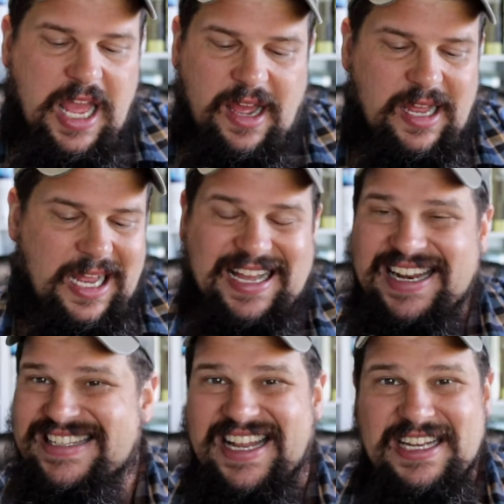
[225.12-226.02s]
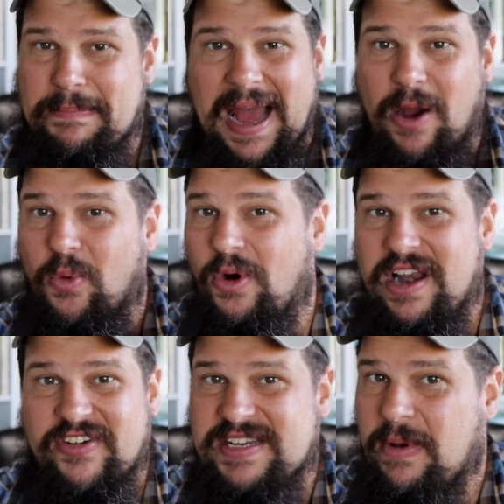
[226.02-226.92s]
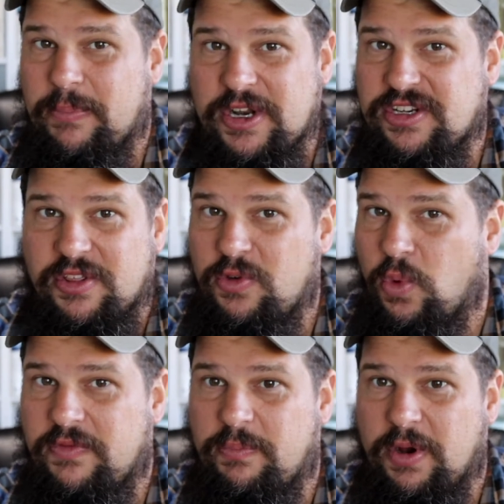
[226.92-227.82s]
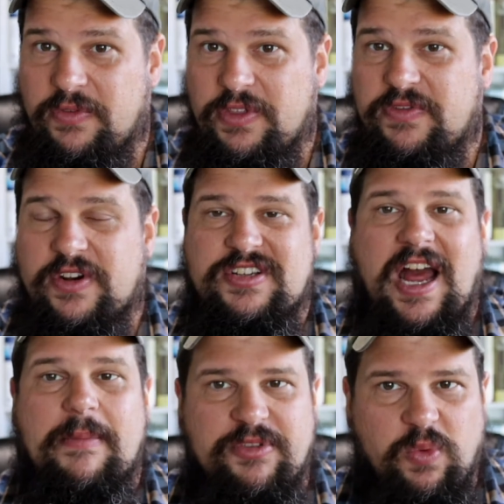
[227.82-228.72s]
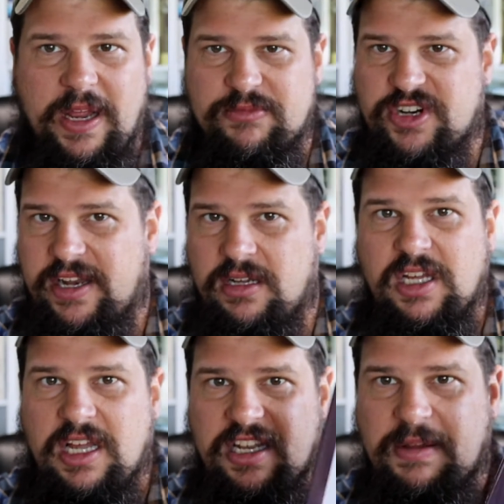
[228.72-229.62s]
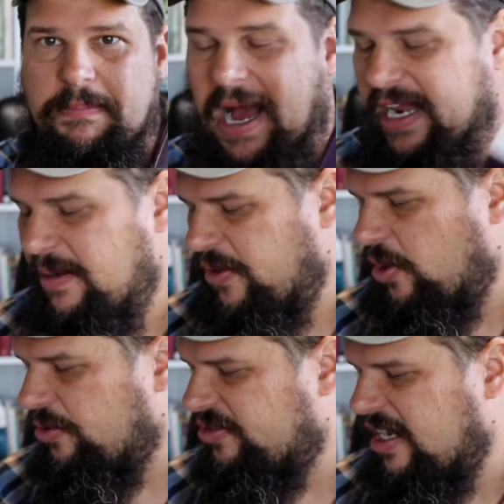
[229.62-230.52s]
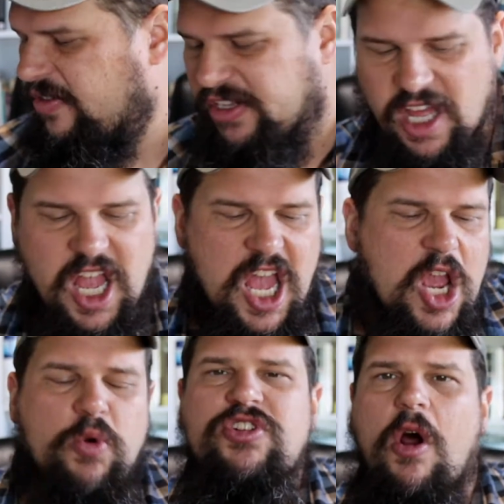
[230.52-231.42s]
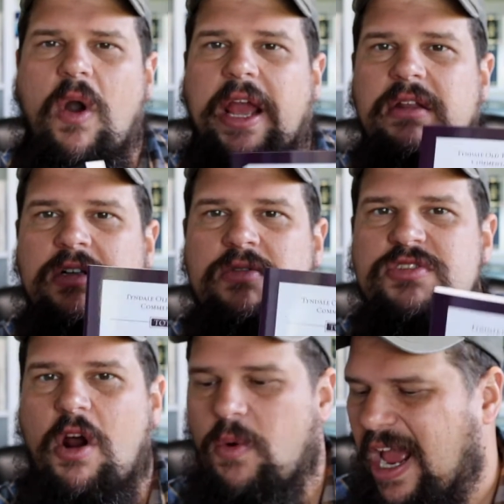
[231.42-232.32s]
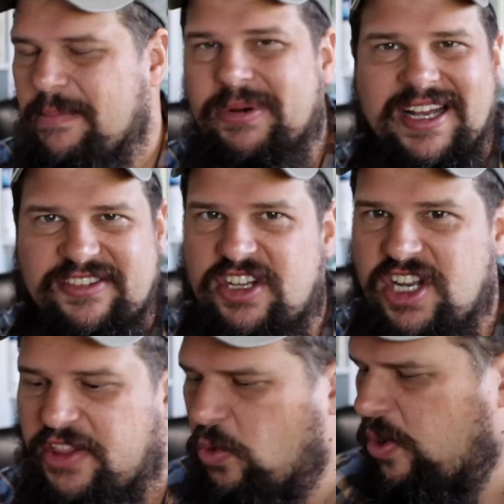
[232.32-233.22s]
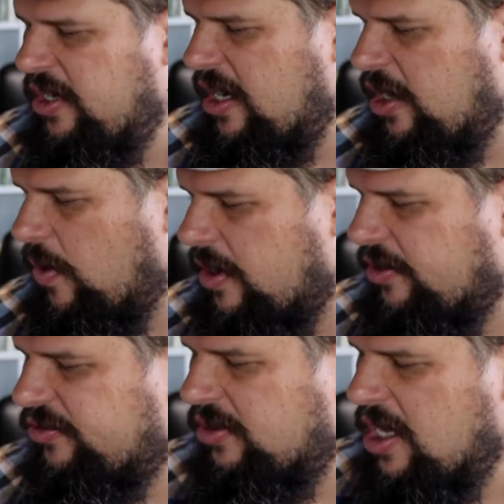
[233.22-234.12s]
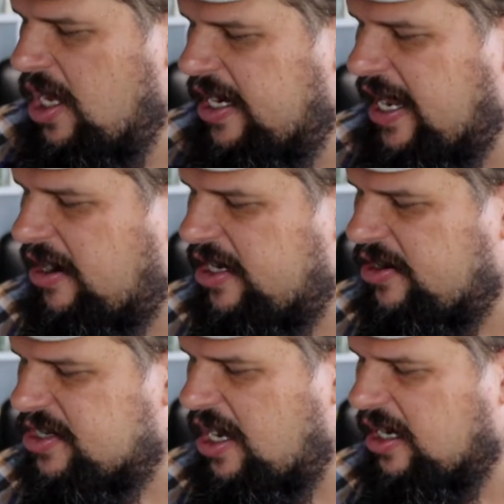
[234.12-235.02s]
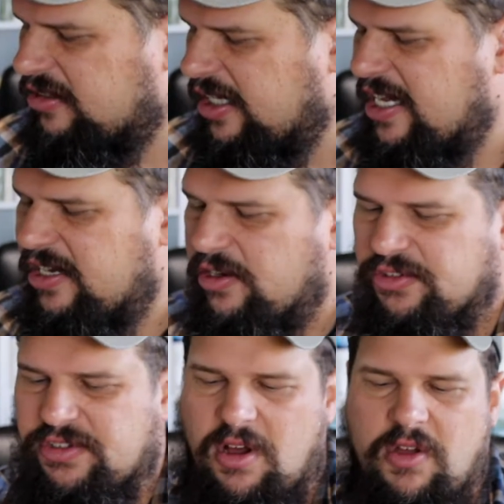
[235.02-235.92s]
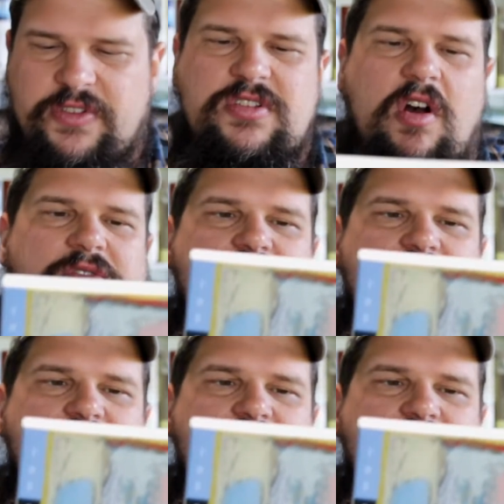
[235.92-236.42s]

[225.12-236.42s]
I kind of tend to buy one every time I'm preaching through one book for the first time. It's the way I'm trying to buy up the whole set of these. It was all right. It was all right. But like I said, nothing wasn't anywhere else. Now, here's Glidhell's on the Song of